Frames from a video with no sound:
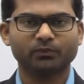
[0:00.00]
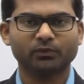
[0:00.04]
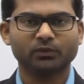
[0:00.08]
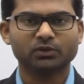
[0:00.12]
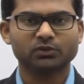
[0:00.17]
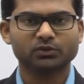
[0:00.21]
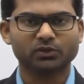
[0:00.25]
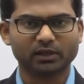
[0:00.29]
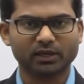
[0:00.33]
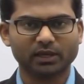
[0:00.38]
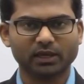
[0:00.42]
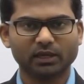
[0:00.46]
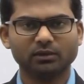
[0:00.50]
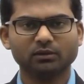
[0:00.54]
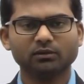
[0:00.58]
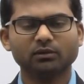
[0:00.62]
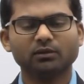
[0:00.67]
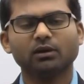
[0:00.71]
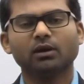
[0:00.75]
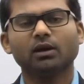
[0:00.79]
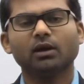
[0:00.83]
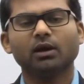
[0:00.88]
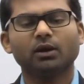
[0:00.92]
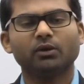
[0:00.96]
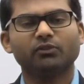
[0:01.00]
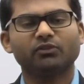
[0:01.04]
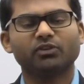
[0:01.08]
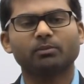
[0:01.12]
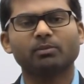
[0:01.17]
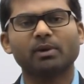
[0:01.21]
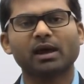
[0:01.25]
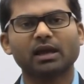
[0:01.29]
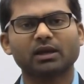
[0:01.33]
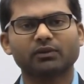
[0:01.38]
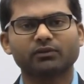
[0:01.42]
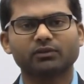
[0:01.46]
So again, we are
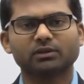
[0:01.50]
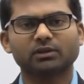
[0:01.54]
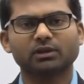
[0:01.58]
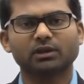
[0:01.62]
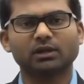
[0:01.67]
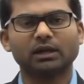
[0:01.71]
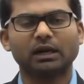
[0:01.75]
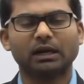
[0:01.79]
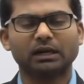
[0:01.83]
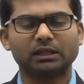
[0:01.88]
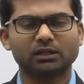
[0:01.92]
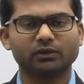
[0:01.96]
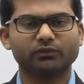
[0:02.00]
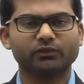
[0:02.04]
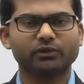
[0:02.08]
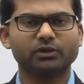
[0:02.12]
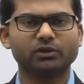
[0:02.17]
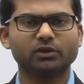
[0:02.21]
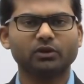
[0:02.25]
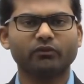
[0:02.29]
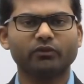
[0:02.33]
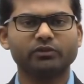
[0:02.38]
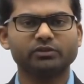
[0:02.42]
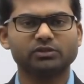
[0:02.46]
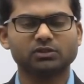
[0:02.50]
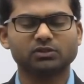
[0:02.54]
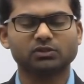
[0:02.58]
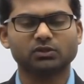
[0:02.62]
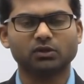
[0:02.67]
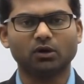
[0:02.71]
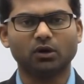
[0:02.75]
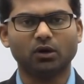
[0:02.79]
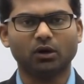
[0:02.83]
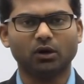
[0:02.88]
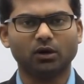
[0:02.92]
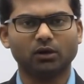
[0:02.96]
back with another video which is
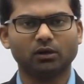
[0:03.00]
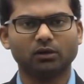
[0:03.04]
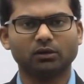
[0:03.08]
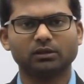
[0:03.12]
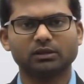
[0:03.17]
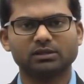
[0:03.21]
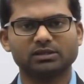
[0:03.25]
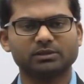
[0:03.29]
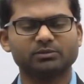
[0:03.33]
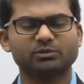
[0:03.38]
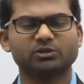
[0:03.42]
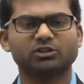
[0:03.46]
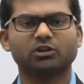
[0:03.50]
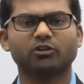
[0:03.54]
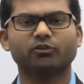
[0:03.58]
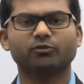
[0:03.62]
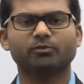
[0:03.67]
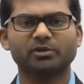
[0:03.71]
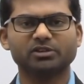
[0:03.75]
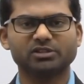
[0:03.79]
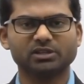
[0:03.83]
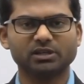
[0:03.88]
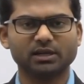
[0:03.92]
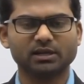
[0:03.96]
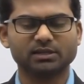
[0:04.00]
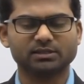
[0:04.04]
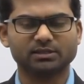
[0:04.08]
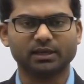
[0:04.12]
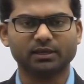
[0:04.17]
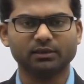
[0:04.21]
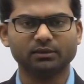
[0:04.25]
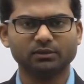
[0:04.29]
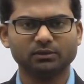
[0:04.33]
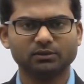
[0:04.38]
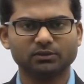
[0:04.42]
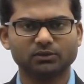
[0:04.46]
on the subject of machine design.